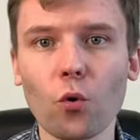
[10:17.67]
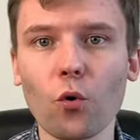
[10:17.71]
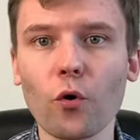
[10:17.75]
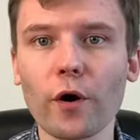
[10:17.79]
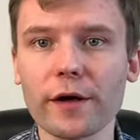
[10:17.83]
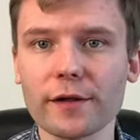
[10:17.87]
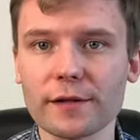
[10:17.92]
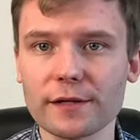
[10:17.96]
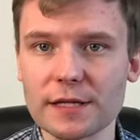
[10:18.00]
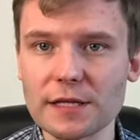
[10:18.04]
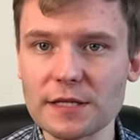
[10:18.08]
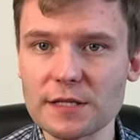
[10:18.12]

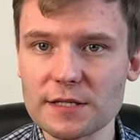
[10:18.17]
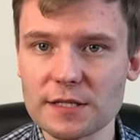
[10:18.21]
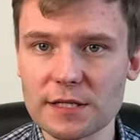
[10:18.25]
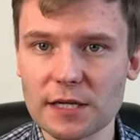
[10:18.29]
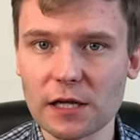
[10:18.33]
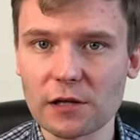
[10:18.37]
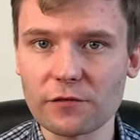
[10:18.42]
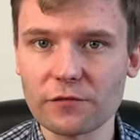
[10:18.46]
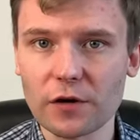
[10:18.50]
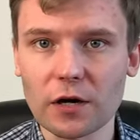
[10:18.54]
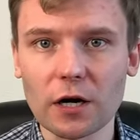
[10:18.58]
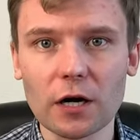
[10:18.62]
oil and
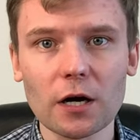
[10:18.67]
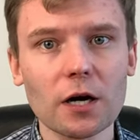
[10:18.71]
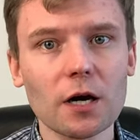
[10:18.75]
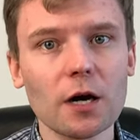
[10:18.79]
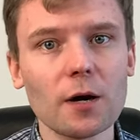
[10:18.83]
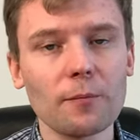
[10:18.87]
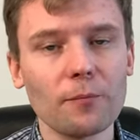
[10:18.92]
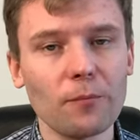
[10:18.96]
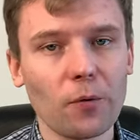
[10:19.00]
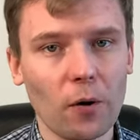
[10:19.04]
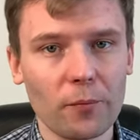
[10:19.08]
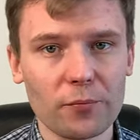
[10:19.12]
silver,
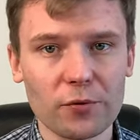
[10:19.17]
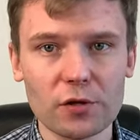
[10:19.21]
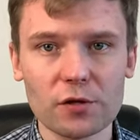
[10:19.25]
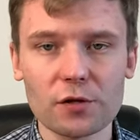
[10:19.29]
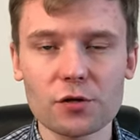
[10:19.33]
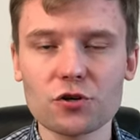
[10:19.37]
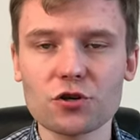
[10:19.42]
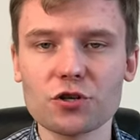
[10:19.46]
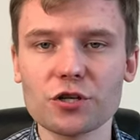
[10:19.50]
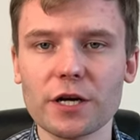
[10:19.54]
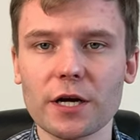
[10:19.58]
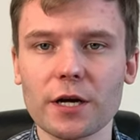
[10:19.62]

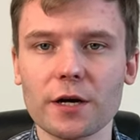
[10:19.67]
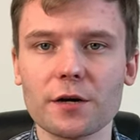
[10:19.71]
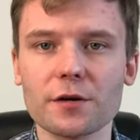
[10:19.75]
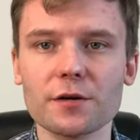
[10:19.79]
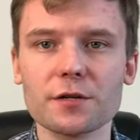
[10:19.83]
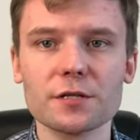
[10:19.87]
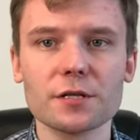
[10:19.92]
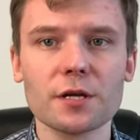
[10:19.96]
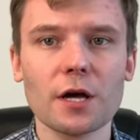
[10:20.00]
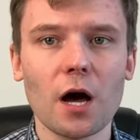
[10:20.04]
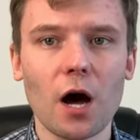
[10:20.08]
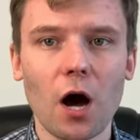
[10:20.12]
popular
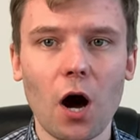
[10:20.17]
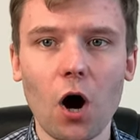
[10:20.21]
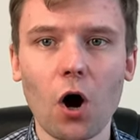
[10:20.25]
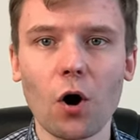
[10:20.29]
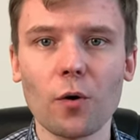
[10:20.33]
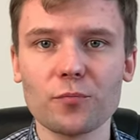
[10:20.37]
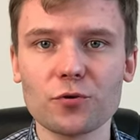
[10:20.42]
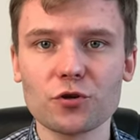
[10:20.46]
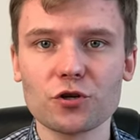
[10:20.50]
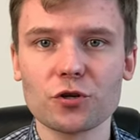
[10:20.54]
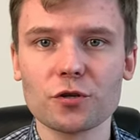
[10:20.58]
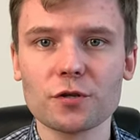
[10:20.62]
shares,
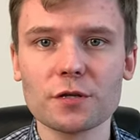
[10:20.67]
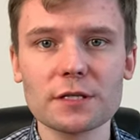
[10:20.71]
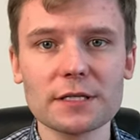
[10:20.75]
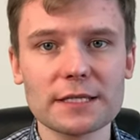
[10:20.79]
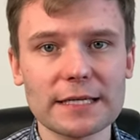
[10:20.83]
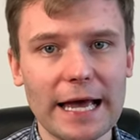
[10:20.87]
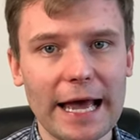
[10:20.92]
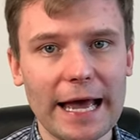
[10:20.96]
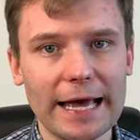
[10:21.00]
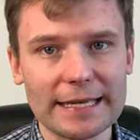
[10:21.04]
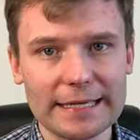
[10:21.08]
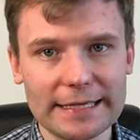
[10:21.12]

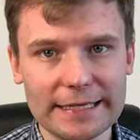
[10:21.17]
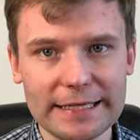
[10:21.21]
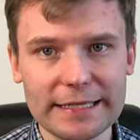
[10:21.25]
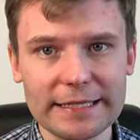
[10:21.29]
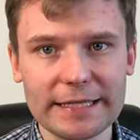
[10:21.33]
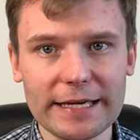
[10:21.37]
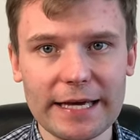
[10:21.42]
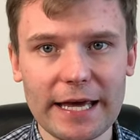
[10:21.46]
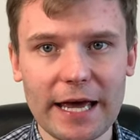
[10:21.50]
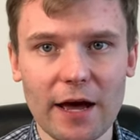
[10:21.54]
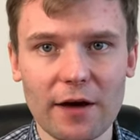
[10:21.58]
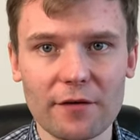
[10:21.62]
options and
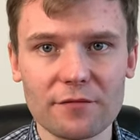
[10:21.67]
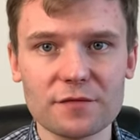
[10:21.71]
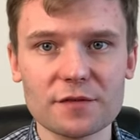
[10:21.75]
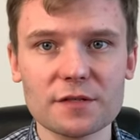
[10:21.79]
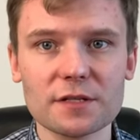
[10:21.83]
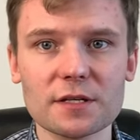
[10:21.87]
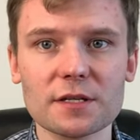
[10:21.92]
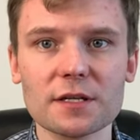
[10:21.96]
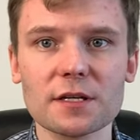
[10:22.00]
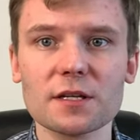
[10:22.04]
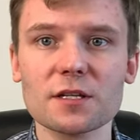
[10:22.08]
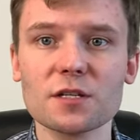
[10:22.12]

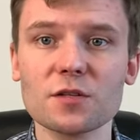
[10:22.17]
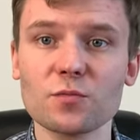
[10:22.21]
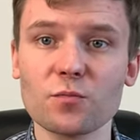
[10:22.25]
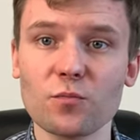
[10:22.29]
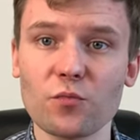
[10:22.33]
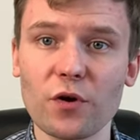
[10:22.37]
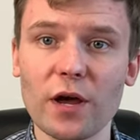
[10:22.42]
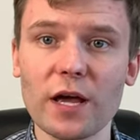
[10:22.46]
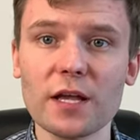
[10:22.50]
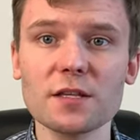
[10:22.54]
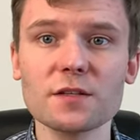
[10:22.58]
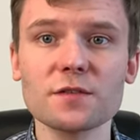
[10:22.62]
ETFs,
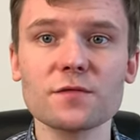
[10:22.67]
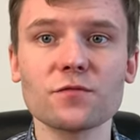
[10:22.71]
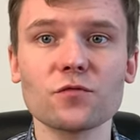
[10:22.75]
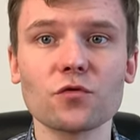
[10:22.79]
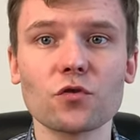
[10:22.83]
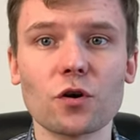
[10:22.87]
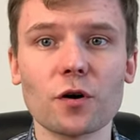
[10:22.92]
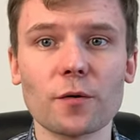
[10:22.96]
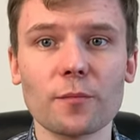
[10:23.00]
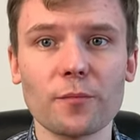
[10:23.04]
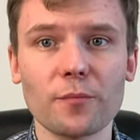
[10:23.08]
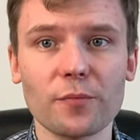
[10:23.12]
spreads
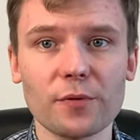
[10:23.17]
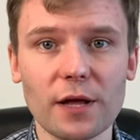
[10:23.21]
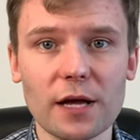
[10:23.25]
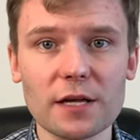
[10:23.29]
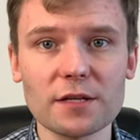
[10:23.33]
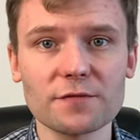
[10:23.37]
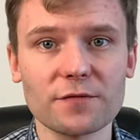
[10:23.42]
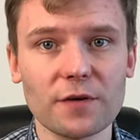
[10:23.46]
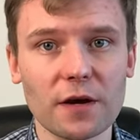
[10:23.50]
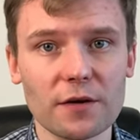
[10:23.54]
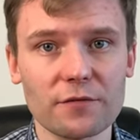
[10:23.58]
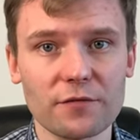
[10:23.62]
for
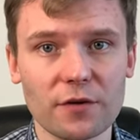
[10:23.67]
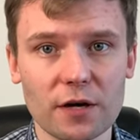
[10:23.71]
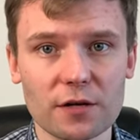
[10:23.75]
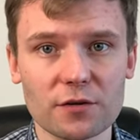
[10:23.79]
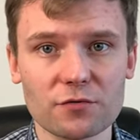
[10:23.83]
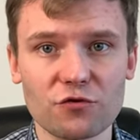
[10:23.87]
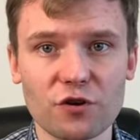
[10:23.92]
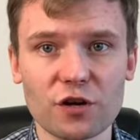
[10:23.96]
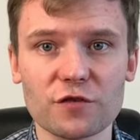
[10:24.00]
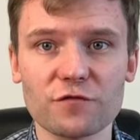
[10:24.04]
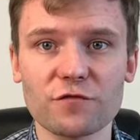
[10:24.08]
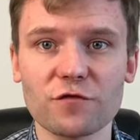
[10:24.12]
plus
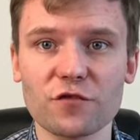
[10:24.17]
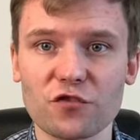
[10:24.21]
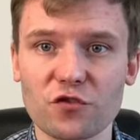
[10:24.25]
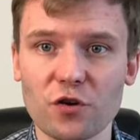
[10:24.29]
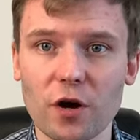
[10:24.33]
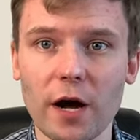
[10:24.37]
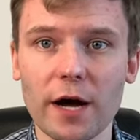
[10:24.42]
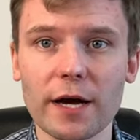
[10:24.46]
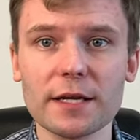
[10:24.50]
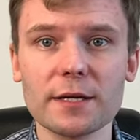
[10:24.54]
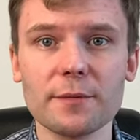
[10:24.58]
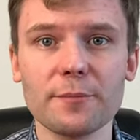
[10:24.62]
500
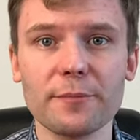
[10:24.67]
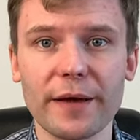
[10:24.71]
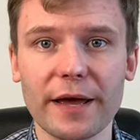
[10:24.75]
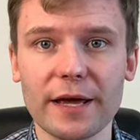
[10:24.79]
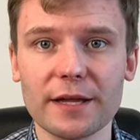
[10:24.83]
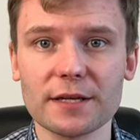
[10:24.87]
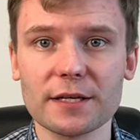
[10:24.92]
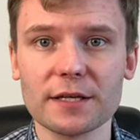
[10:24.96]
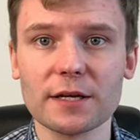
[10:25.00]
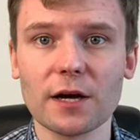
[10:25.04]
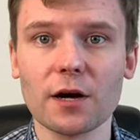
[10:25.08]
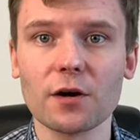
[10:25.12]
vary
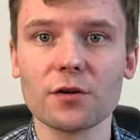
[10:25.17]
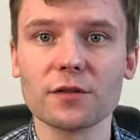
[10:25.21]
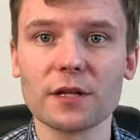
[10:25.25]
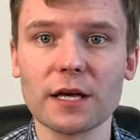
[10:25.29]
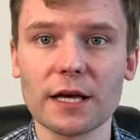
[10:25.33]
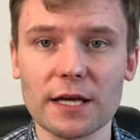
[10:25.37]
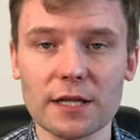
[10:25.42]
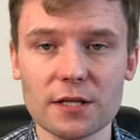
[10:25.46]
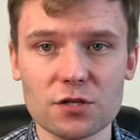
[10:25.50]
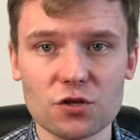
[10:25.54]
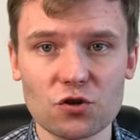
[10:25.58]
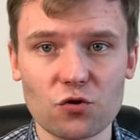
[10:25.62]
depending on the
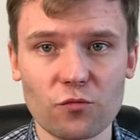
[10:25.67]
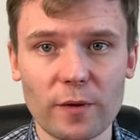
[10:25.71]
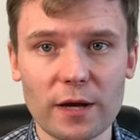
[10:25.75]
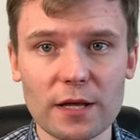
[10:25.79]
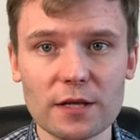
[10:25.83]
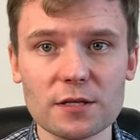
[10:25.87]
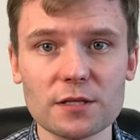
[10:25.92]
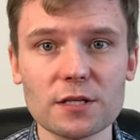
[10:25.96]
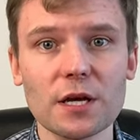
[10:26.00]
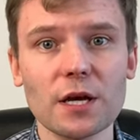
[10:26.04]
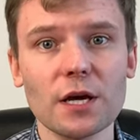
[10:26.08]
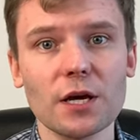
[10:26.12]

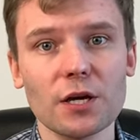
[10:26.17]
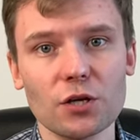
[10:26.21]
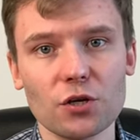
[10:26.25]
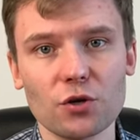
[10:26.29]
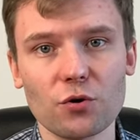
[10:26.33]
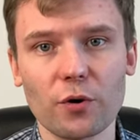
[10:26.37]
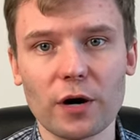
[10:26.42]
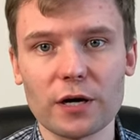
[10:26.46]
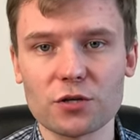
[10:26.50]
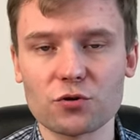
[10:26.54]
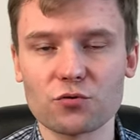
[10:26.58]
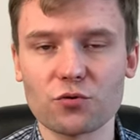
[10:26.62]
instruments
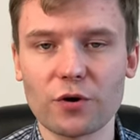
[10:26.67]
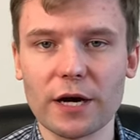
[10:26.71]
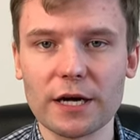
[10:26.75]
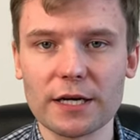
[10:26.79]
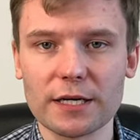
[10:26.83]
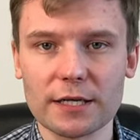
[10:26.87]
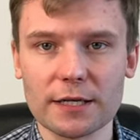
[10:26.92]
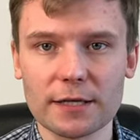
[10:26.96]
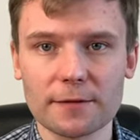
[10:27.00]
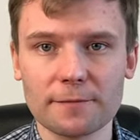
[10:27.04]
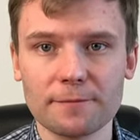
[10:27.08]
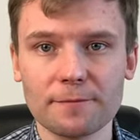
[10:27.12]
you are
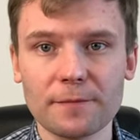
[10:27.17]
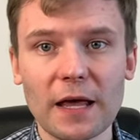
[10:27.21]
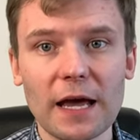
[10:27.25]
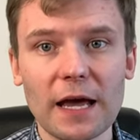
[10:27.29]
trading.